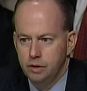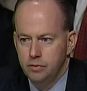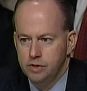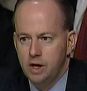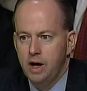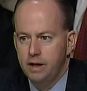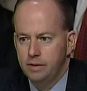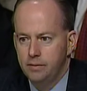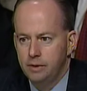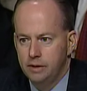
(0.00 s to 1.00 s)
side,
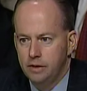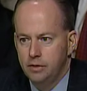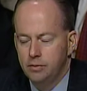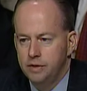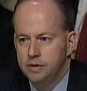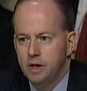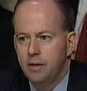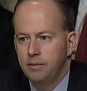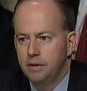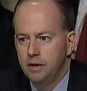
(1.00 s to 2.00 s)
but that there be
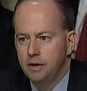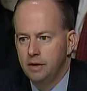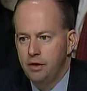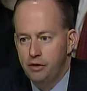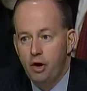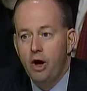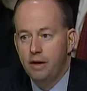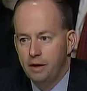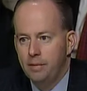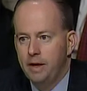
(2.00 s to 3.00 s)
some
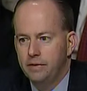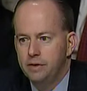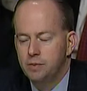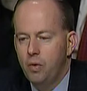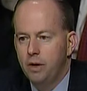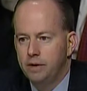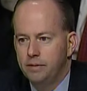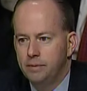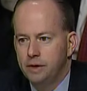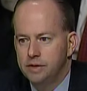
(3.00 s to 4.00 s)
thought about this
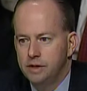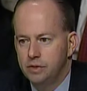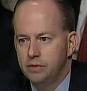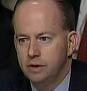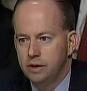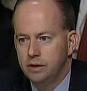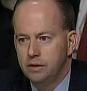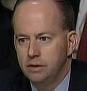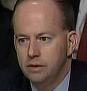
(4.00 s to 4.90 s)
point, because I do think